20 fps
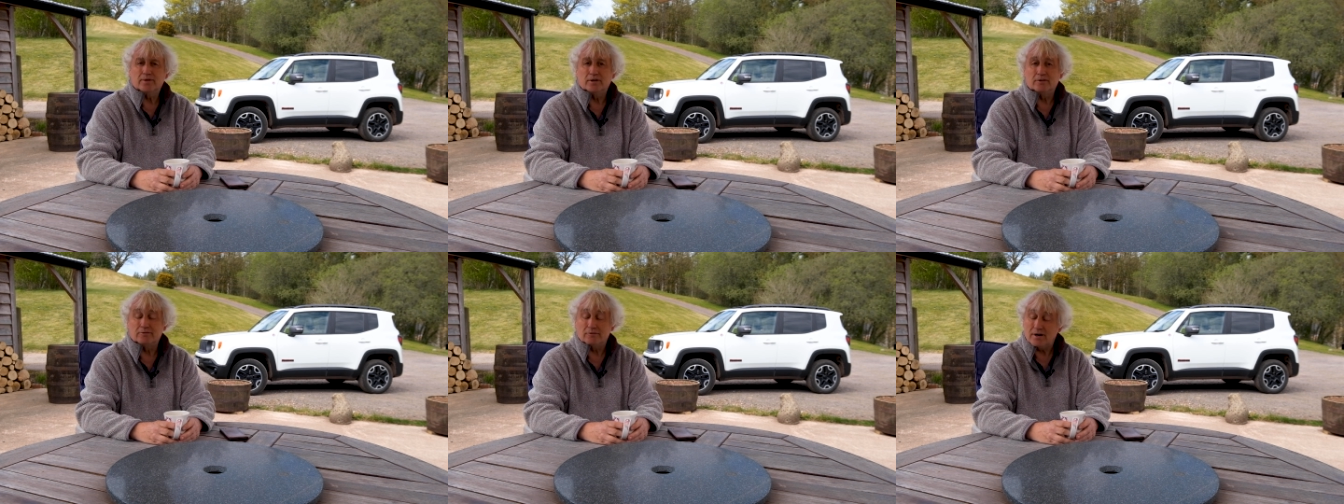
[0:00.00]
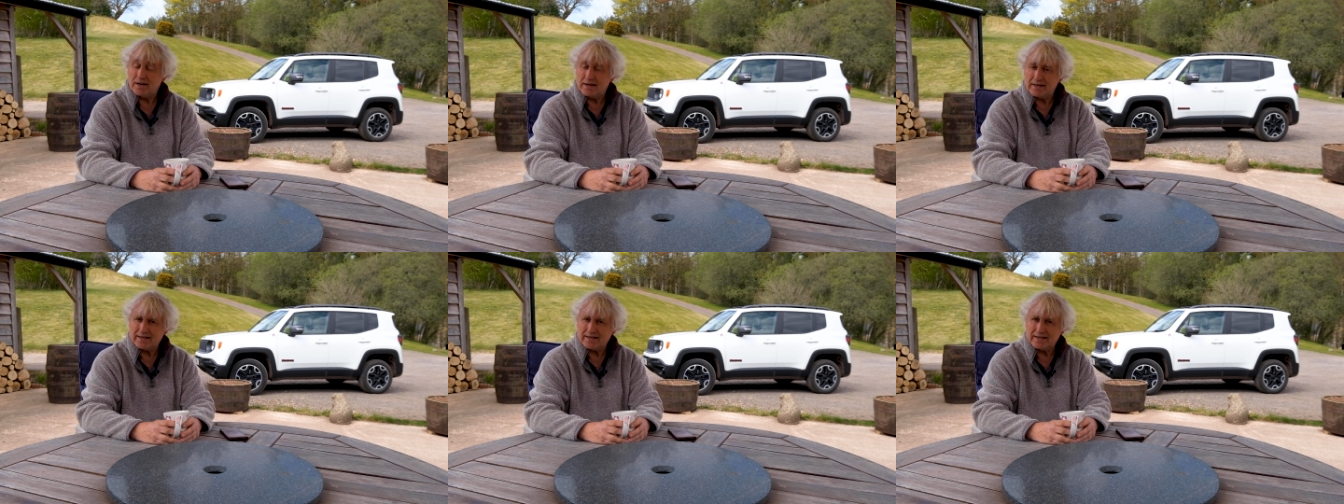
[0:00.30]

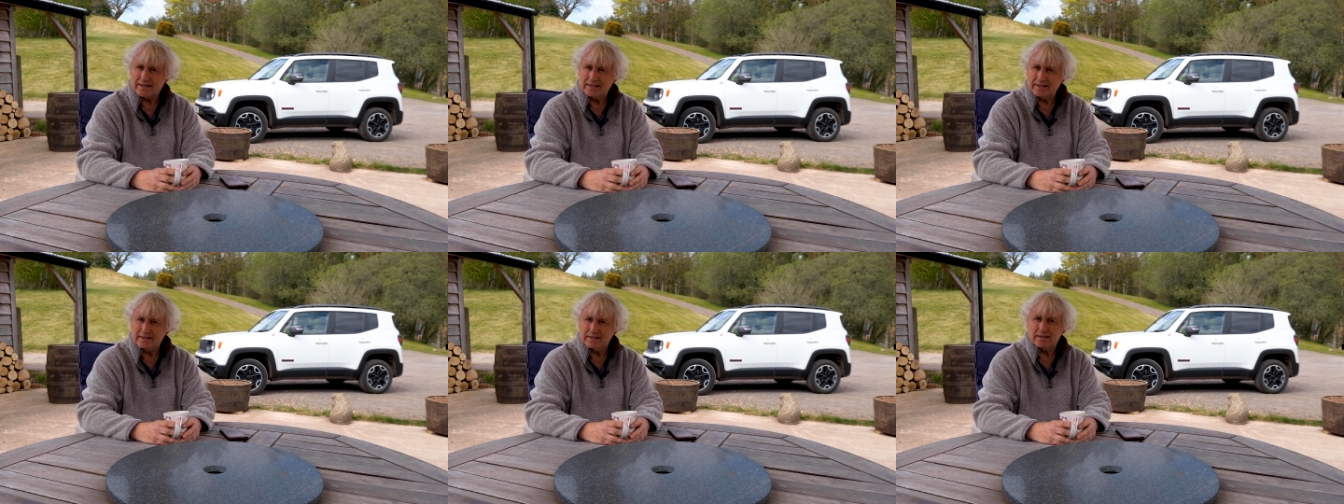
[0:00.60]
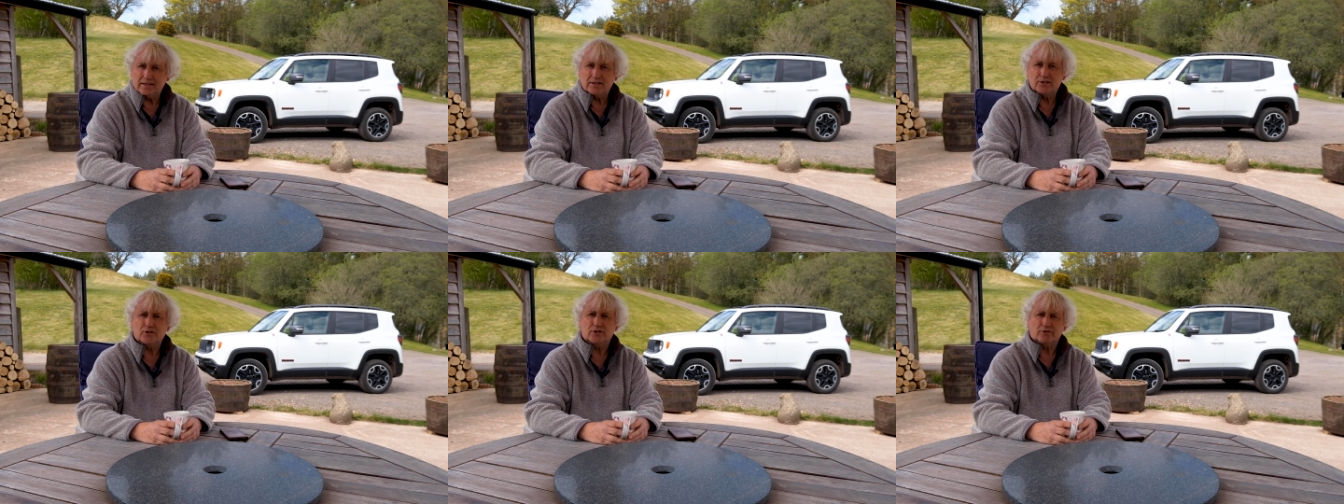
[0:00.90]
Renegade
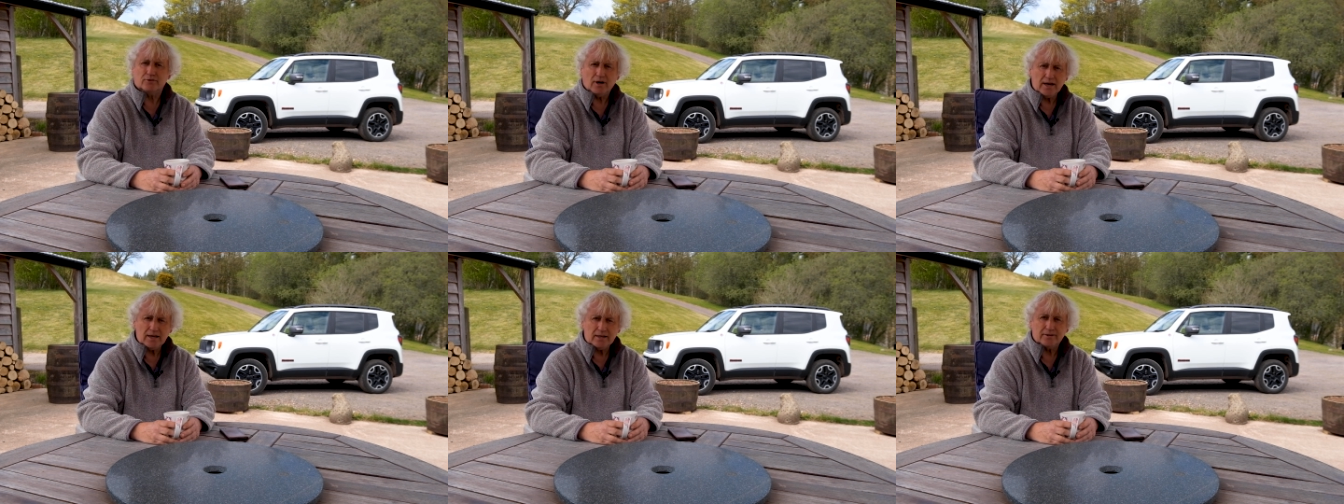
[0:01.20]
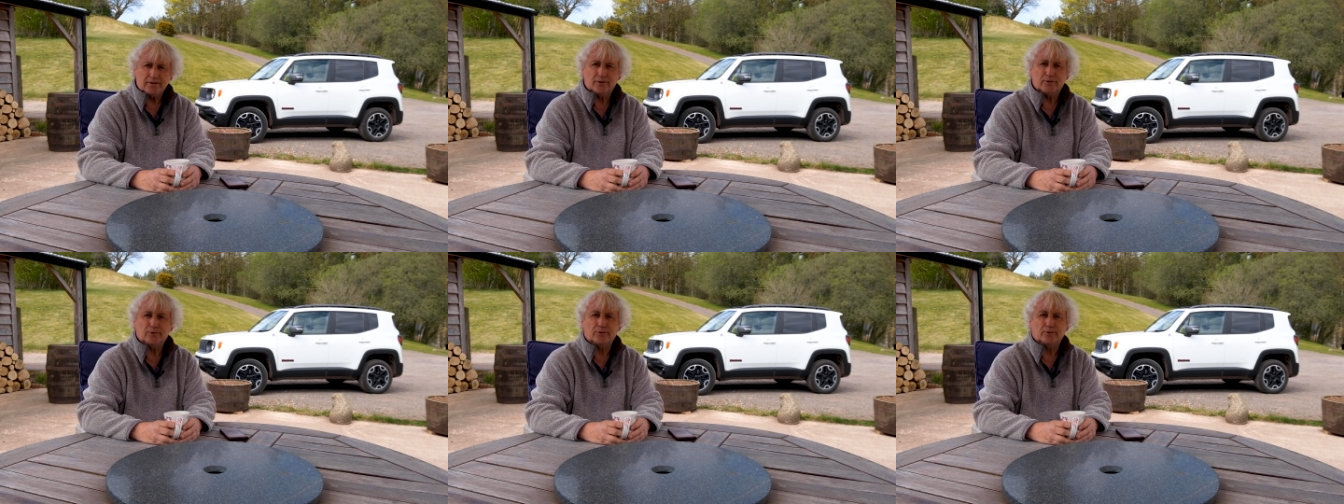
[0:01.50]

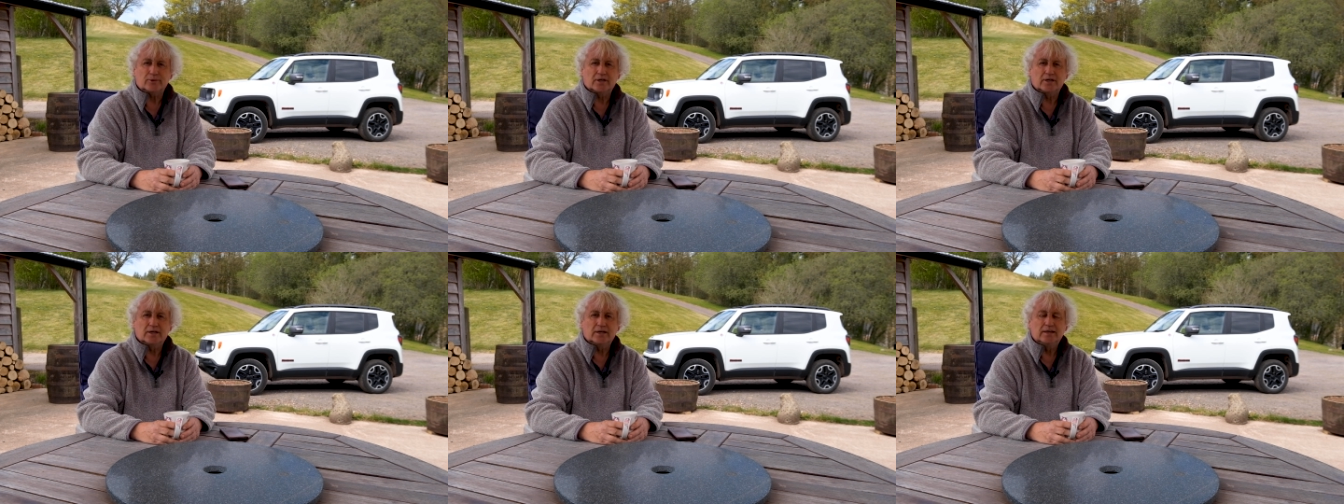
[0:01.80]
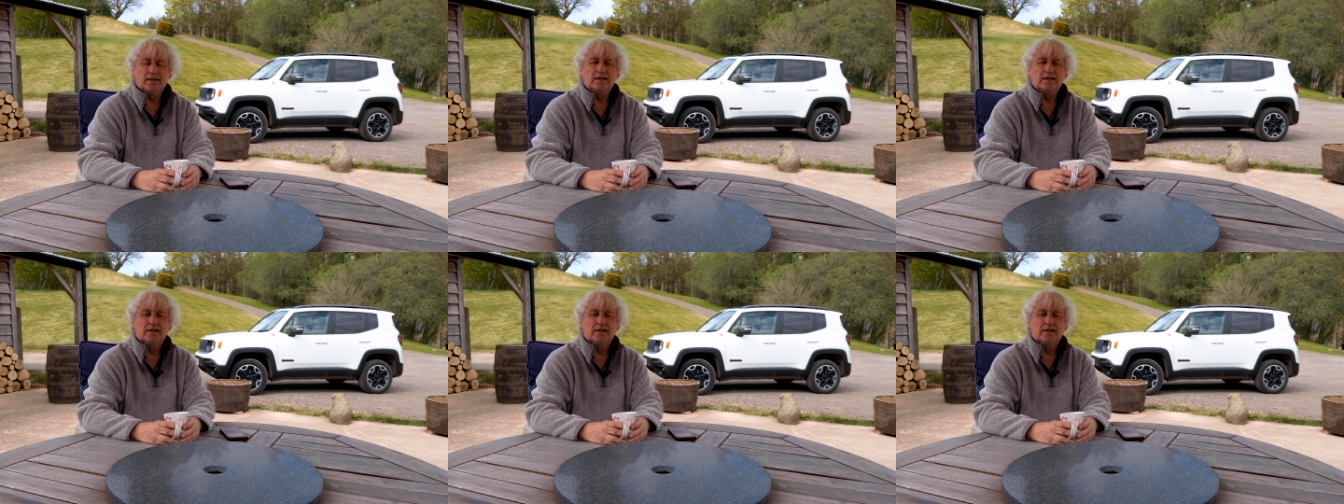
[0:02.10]
Trailhawk,